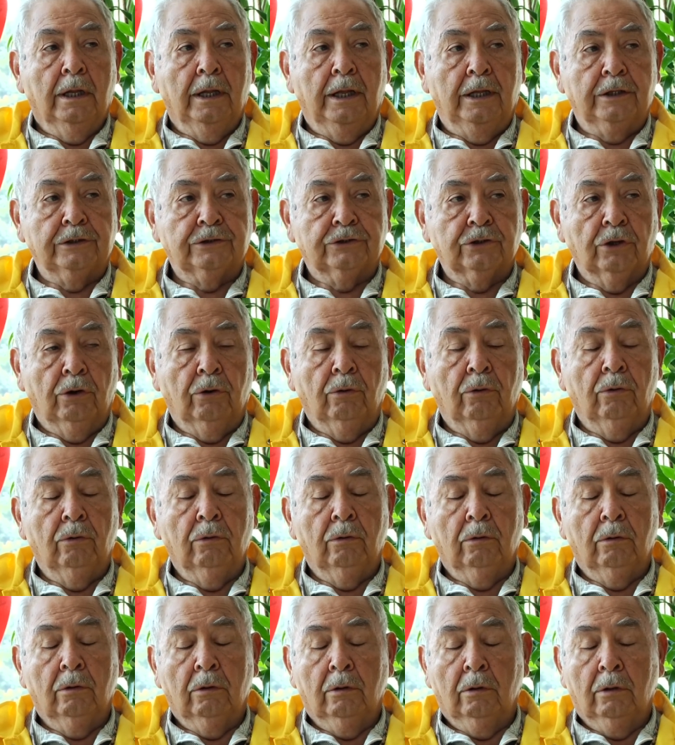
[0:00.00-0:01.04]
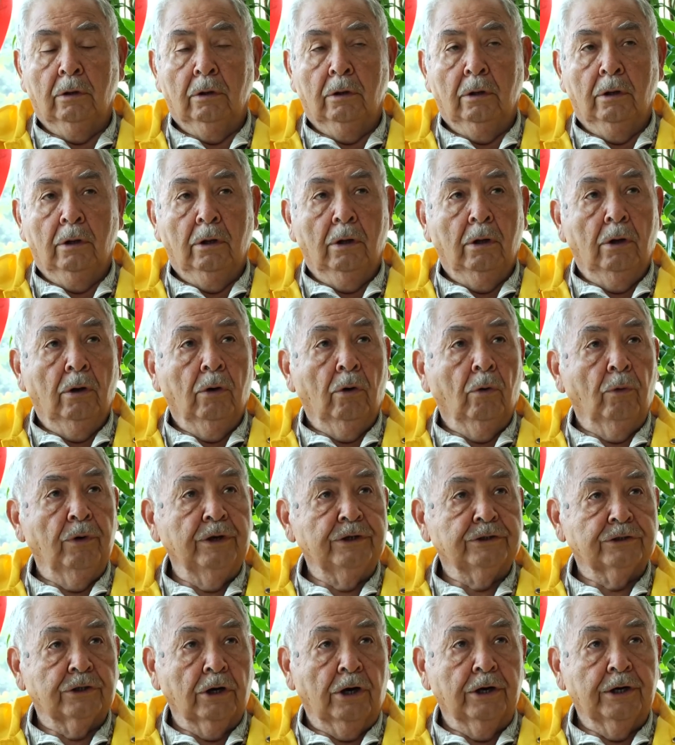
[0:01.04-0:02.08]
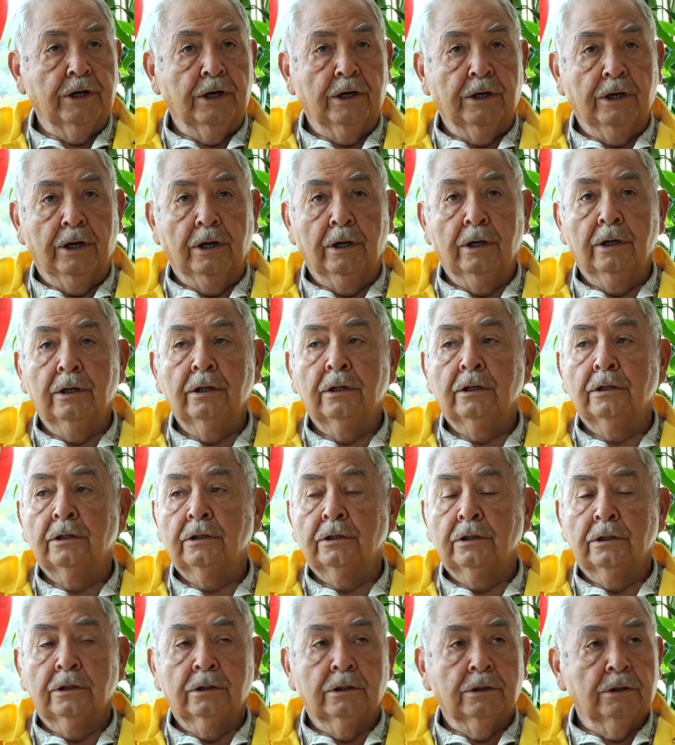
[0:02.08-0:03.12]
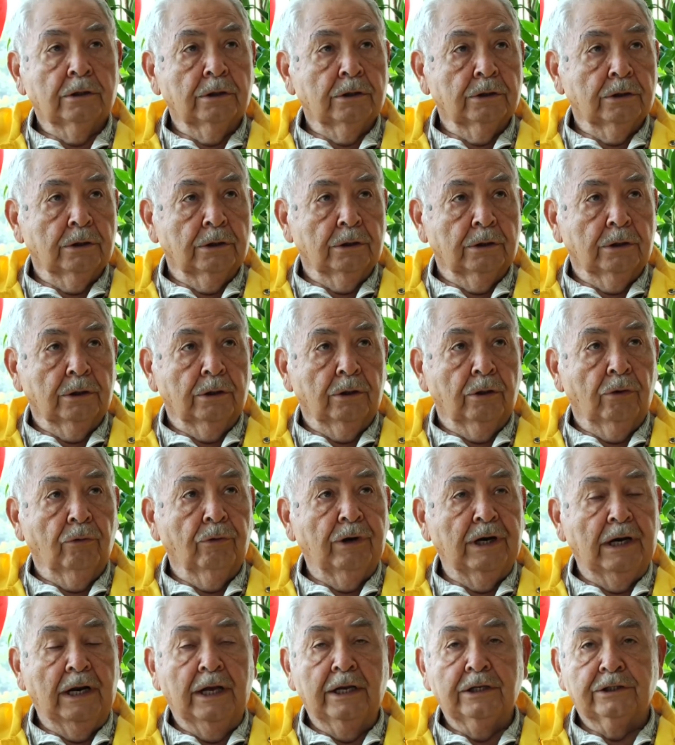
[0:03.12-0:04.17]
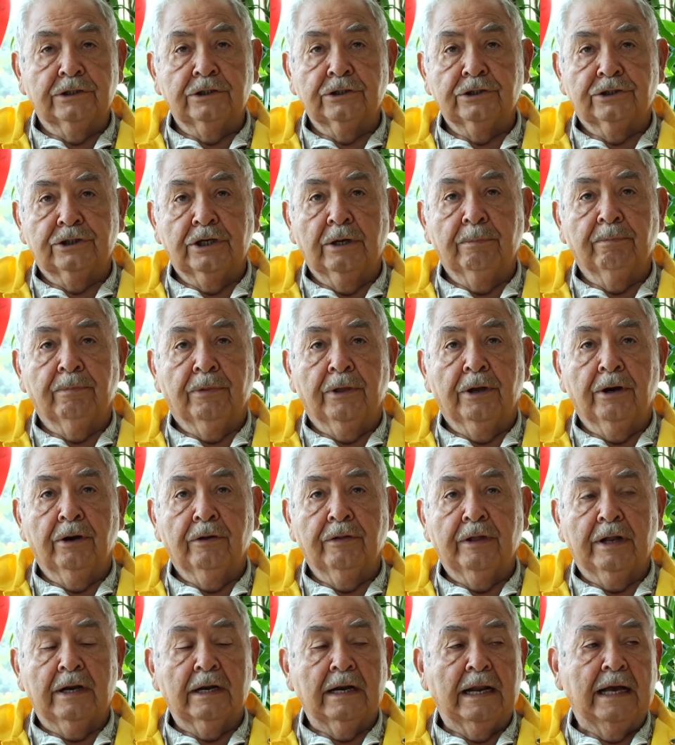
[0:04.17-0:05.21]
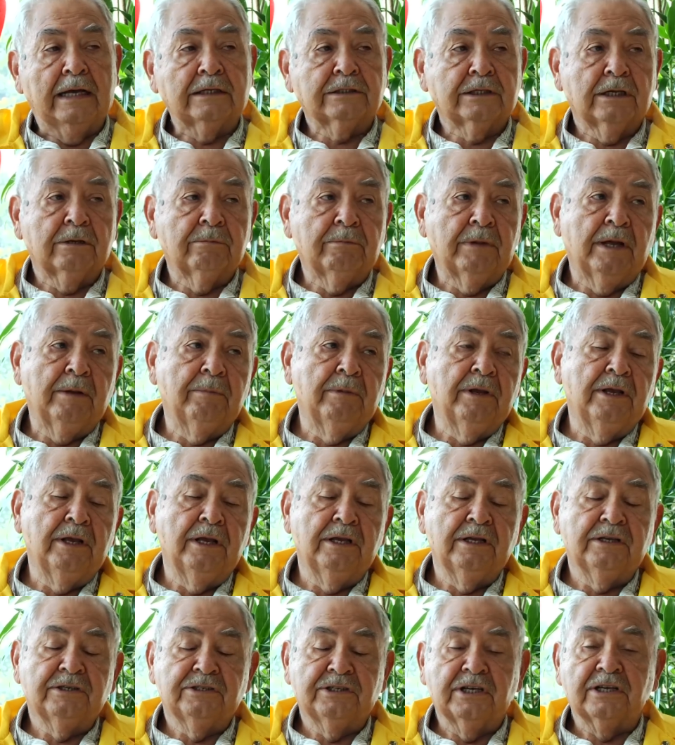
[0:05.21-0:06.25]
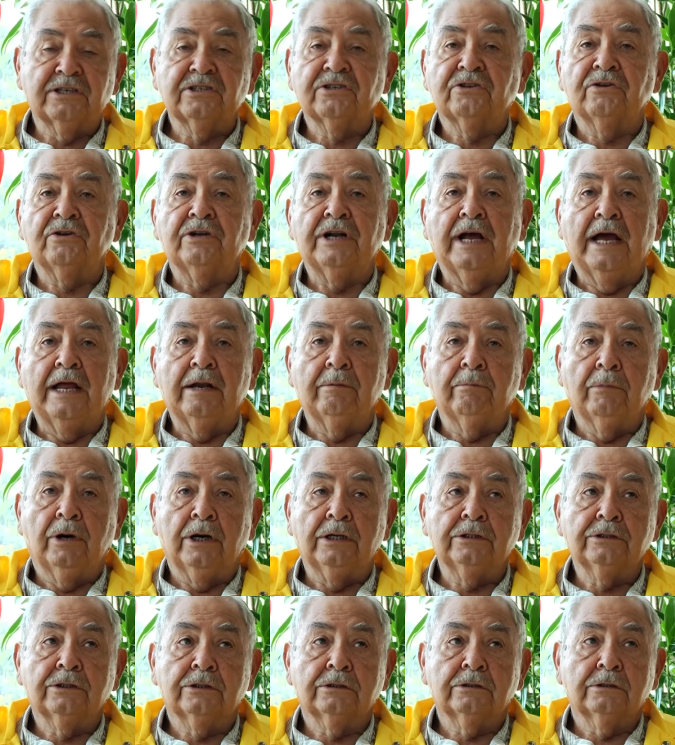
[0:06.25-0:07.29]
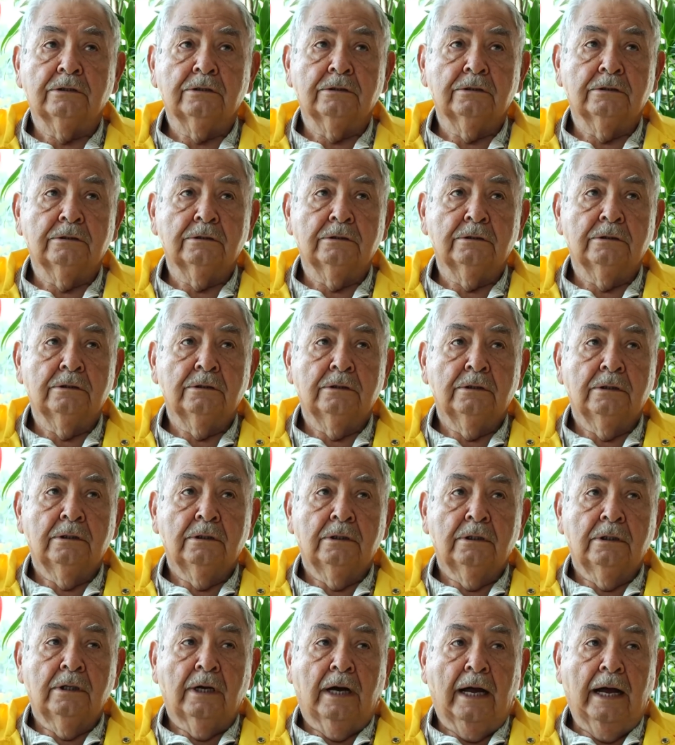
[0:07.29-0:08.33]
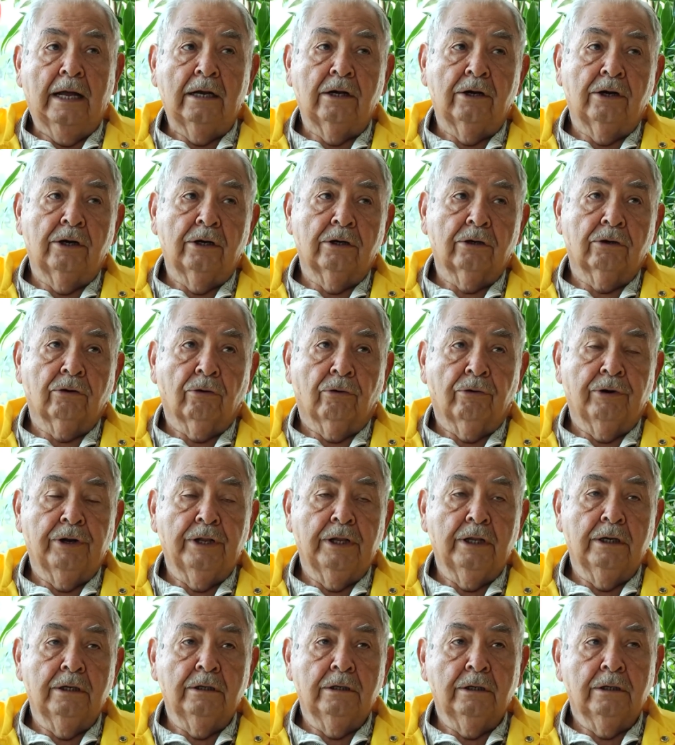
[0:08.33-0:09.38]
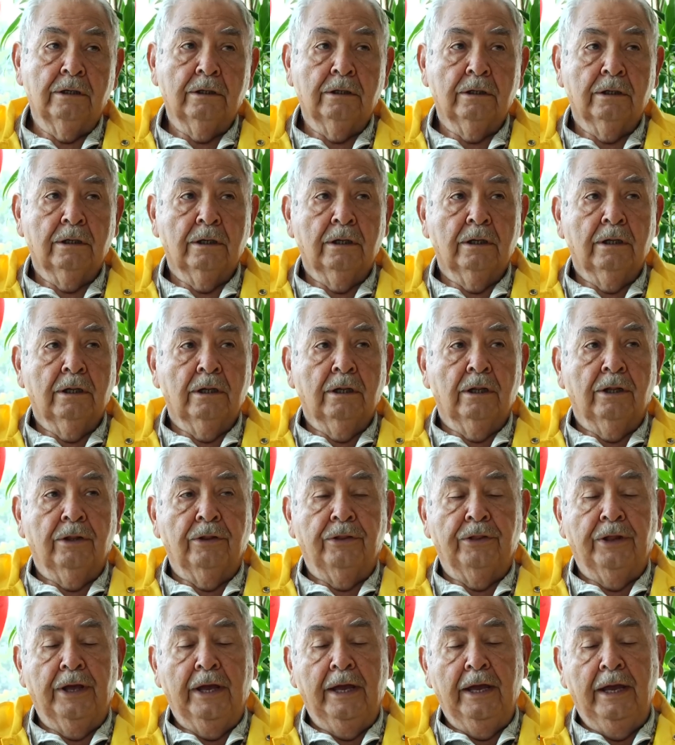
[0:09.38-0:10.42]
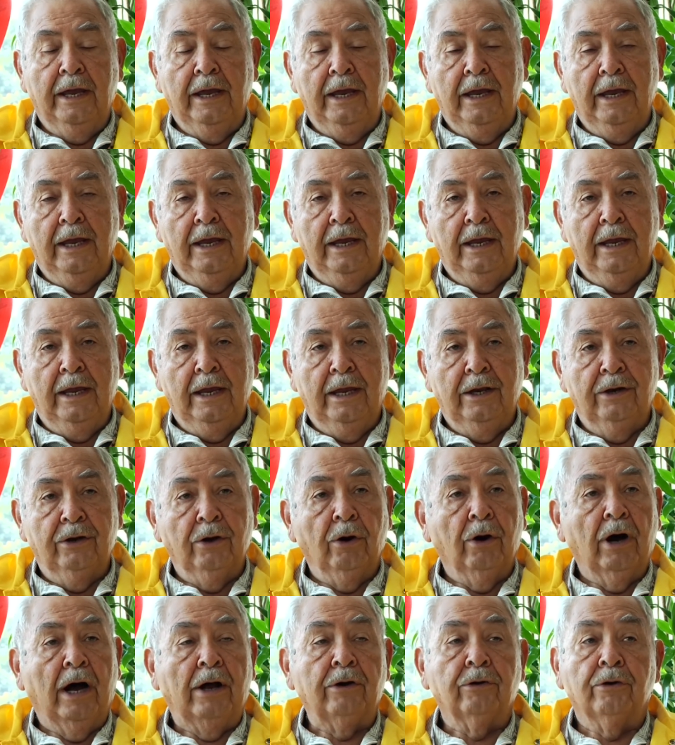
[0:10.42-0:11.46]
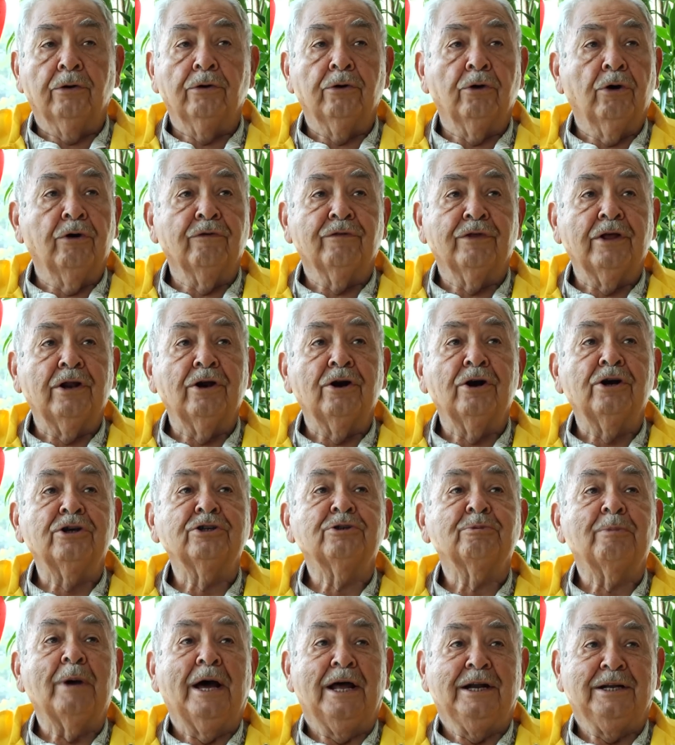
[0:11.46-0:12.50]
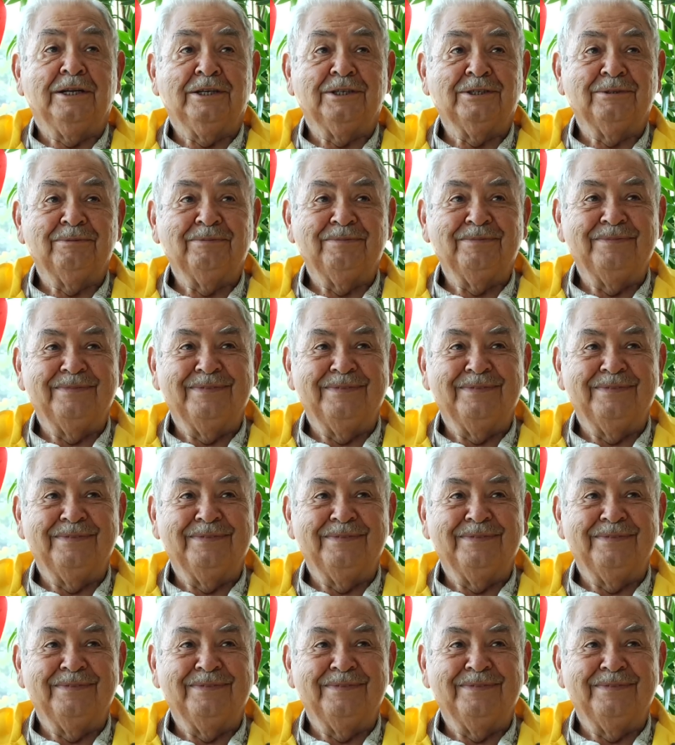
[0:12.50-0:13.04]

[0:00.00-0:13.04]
And so we started a relationship there that lasted maybe 6 to 9 months. I learned Korean. I don't know if they learned Spanish,